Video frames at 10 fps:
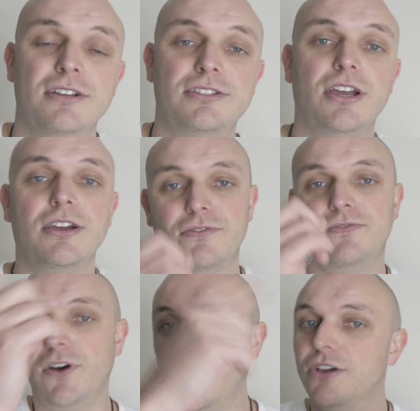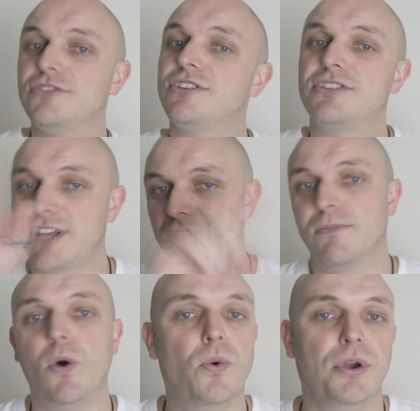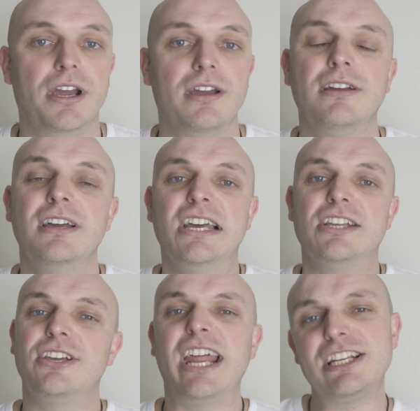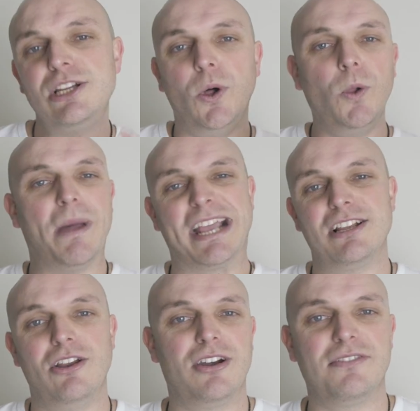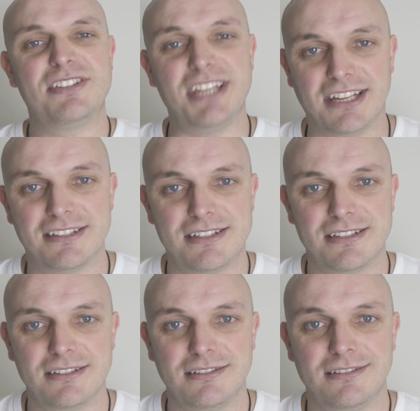So it follows the same order. So it actually all makes a lot of sense.